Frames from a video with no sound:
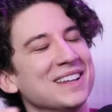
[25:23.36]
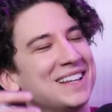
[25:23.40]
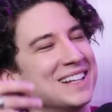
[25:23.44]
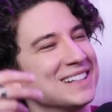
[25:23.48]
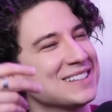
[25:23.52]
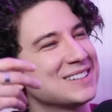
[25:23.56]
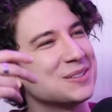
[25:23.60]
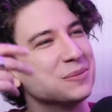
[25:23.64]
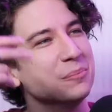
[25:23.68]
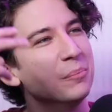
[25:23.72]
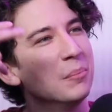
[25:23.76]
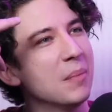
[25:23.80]

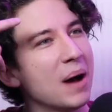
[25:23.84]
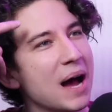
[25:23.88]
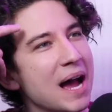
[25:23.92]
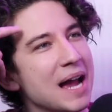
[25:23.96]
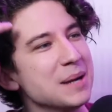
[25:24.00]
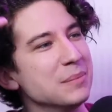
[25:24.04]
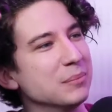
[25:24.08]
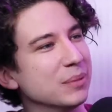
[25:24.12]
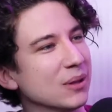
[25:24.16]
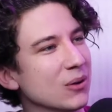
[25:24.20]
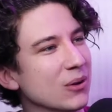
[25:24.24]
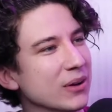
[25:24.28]
That's
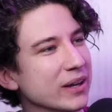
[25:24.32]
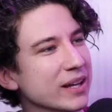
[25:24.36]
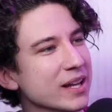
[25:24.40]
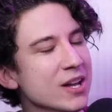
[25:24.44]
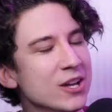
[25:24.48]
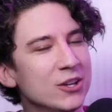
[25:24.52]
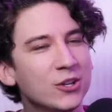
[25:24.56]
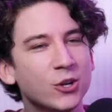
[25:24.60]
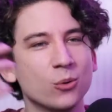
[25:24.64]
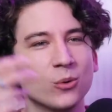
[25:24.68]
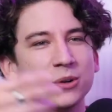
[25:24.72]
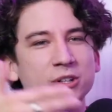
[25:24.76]
mind blowing.
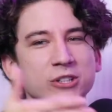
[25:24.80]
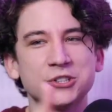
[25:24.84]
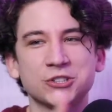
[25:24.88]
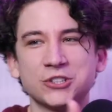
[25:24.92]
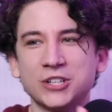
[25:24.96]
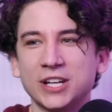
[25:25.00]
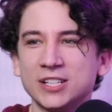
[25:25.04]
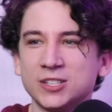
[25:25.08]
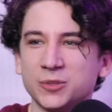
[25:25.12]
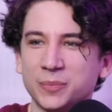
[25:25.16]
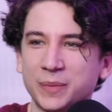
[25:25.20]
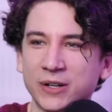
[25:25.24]
No wonder
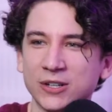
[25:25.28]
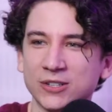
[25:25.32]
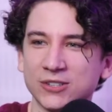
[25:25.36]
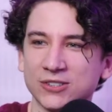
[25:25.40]
Shakespeare.